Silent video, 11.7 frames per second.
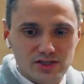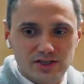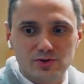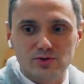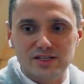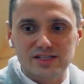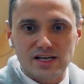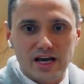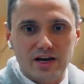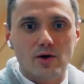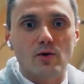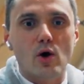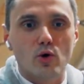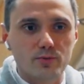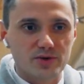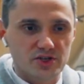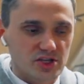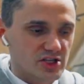and to design our own
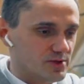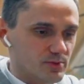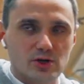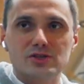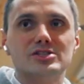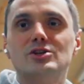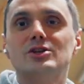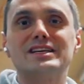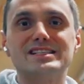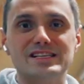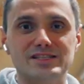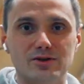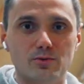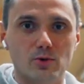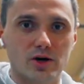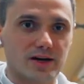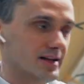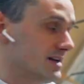machines because it does not exist in the
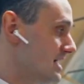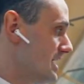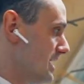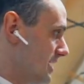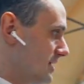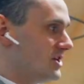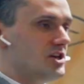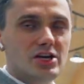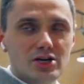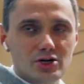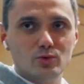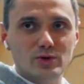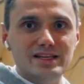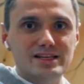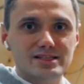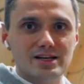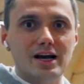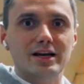market. And here we
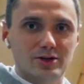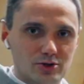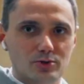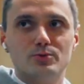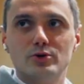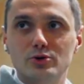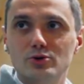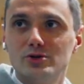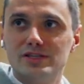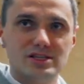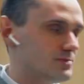designed it to produce these